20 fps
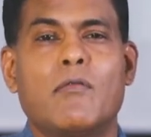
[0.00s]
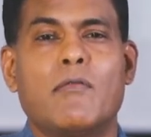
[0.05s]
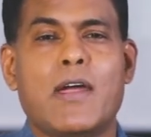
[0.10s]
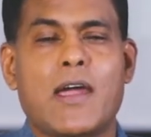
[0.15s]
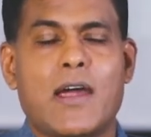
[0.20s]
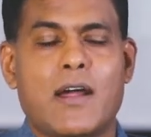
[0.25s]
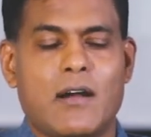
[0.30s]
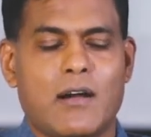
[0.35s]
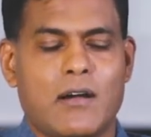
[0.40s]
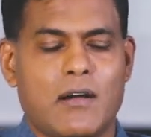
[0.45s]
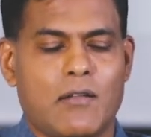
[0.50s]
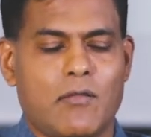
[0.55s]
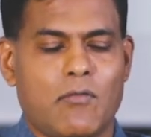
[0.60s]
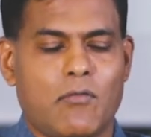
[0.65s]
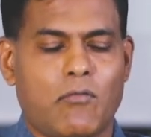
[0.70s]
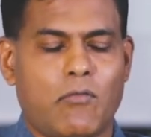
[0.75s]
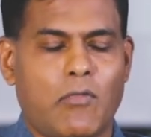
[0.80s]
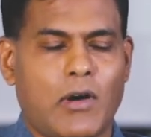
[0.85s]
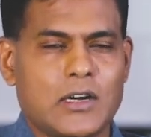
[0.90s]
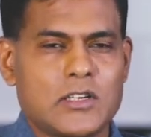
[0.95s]
where
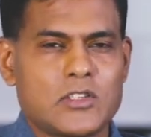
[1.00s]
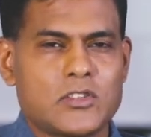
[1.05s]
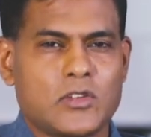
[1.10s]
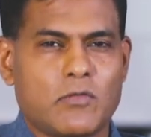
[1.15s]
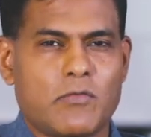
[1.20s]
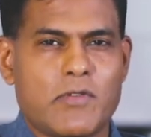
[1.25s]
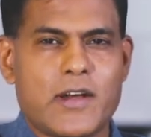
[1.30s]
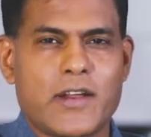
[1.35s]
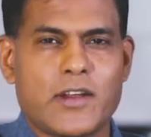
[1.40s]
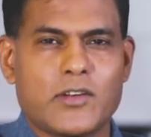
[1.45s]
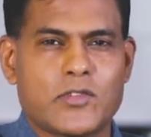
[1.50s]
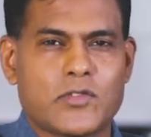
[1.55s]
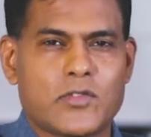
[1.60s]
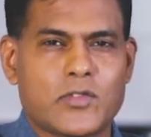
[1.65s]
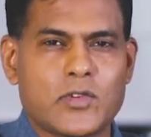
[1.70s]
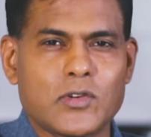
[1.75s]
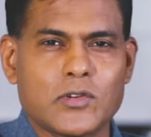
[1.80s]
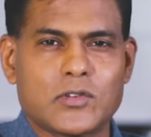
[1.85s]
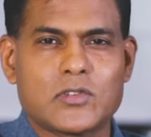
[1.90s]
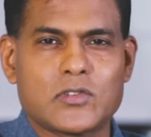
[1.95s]
once the very
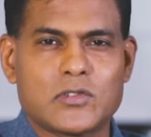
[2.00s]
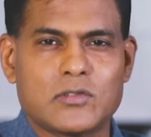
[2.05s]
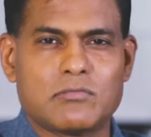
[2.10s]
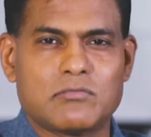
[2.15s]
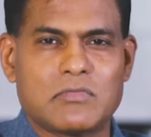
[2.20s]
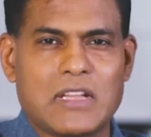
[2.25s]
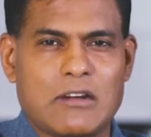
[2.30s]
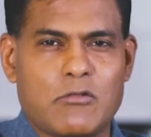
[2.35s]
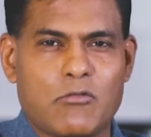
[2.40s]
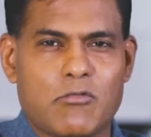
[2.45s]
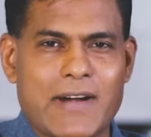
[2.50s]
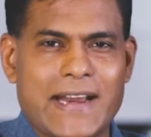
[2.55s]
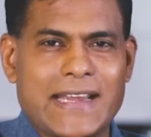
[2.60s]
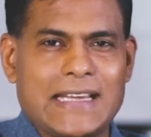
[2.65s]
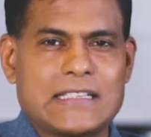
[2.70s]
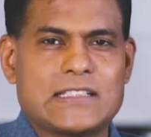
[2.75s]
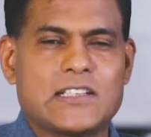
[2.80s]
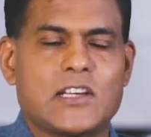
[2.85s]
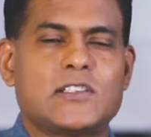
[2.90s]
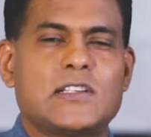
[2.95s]
truth that
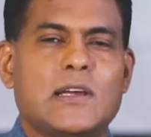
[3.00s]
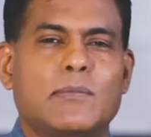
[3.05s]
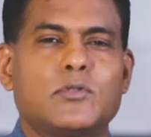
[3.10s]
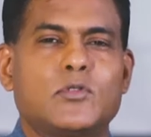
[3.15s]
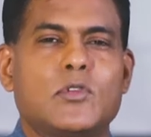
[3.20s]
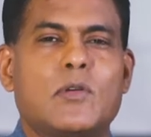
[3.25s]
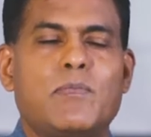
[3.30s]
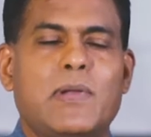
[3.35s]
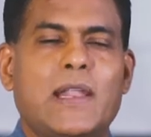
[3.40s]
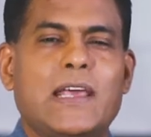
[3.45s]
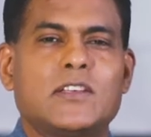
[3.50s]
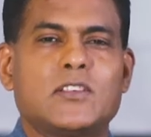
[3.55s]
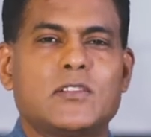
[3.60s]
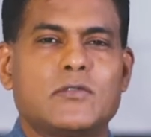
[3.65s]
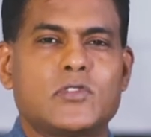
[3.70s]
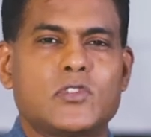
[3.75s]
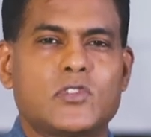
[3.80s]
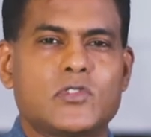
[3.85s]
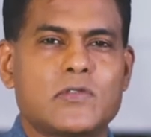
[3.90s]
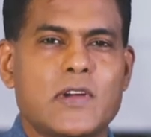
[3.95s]
raised us up to a place
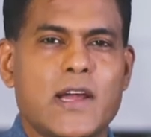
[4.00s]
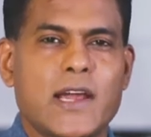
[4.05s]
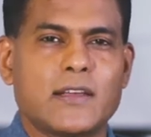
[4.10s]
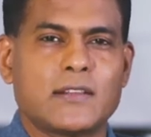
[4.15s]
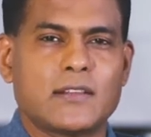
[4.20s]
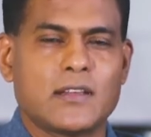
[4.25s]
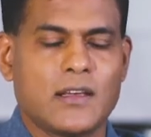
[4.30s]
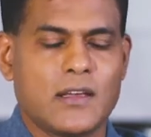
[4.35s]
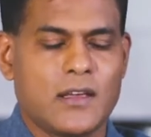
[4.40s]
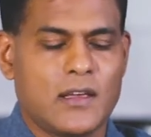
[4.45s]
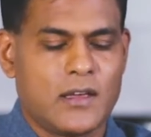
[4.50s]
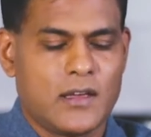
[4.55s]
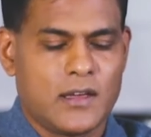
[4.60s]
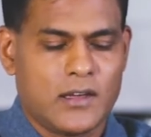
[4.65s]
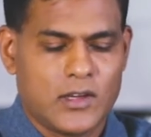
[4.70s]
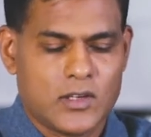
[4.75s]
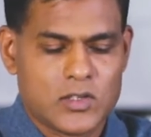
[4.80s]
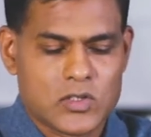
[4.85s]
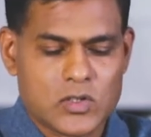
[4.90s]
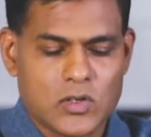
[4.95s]
of strength
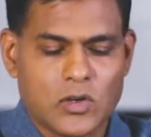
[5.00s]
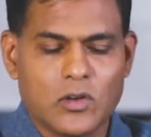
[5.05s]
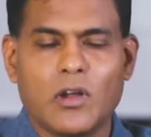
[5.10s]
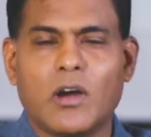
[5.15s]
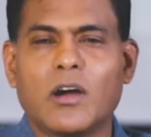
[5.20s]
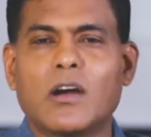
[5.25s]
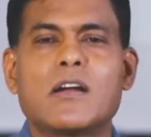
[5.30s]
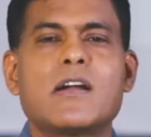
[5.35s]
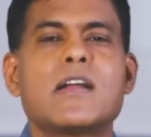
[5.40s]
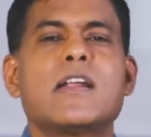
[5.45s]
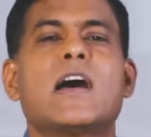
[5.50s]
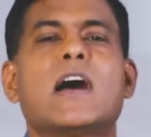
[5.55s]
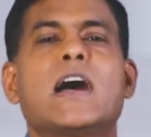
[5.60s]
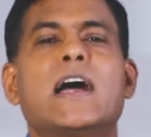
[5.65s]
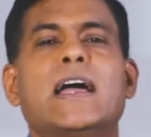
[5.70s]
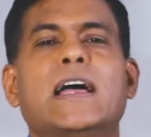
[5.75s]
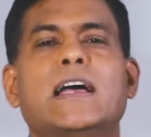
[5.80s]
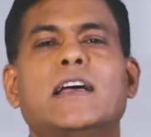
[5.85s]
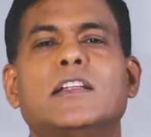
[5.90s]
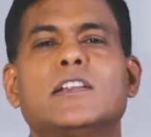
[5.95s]
is no longer in our
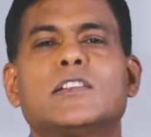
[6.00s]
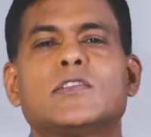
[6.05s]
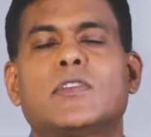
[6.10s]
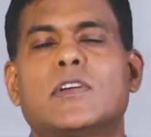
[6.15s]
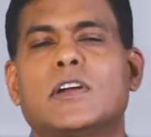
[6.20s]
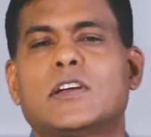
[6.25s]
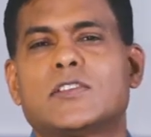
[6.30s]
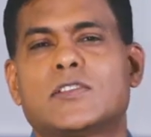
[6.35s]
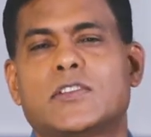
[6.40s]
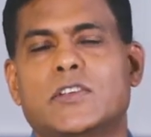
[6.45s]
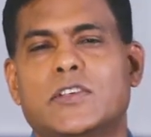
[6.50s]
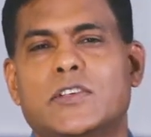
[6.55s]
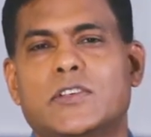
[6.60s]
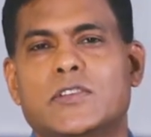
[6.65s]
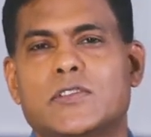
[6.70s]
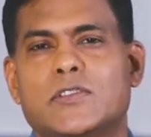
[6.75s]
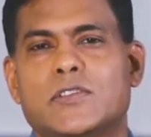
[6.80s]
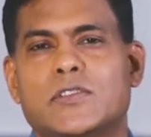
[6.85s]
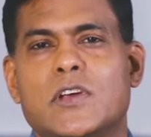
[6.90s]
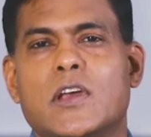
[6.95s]
hands for us to
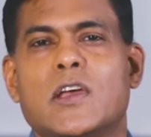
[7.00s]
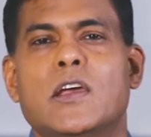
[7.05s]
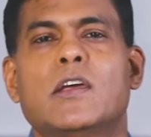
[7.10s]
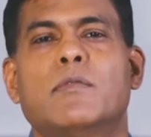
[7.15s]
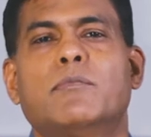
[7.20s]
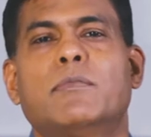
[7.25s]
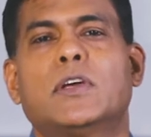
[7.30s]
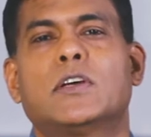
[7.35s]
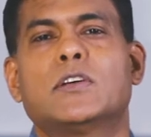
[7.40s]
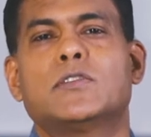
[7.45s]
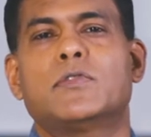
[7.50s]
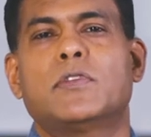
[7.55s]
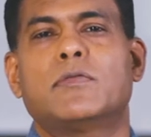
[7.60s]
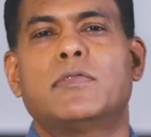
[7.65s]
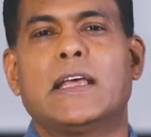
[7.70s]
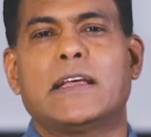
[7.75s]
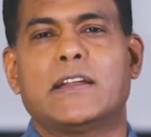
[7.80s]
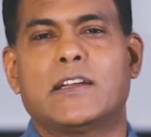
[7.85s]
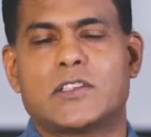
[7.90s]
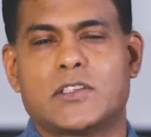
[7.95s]
use because
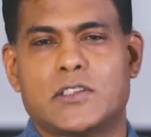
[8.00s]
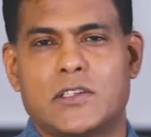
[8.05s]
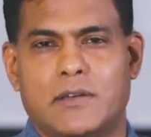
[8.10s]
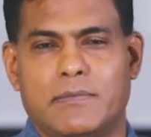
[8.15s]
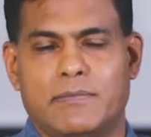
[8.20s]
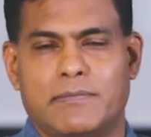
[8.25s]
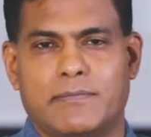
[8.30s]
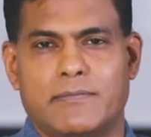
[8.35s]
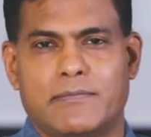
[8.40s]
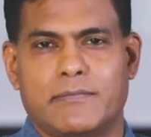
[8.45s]
we've let it slip.